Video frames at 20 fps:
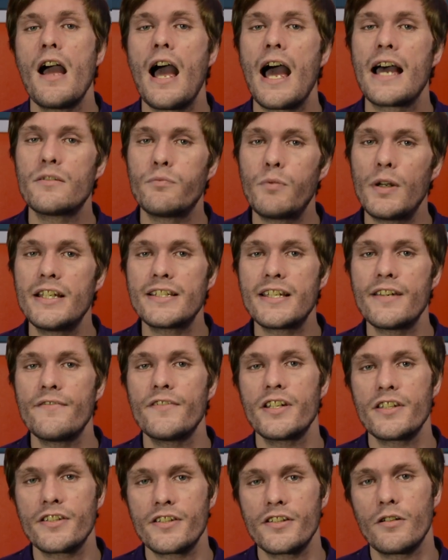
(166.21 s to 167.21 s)
as well as
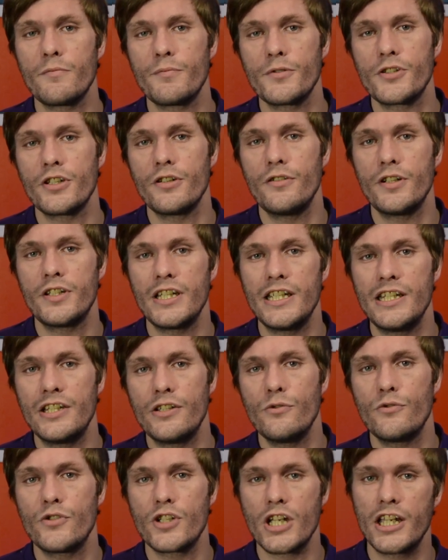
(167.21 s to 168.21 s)
giving us an opportunity
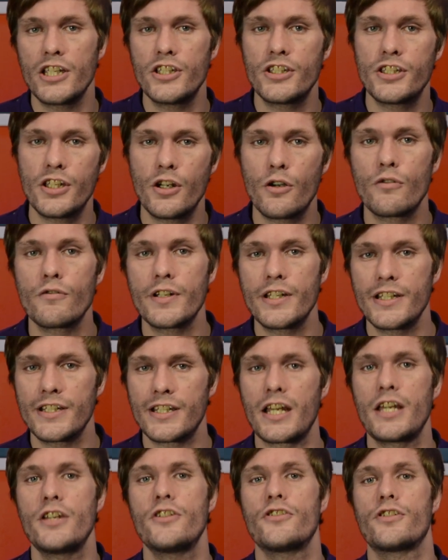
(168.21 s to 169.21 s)
to change the
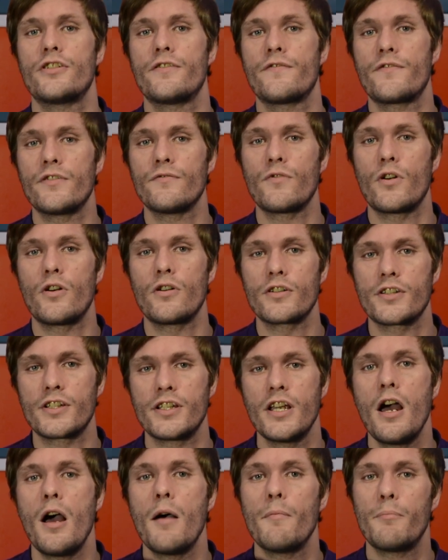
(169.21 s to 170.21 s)
orientation of the rocks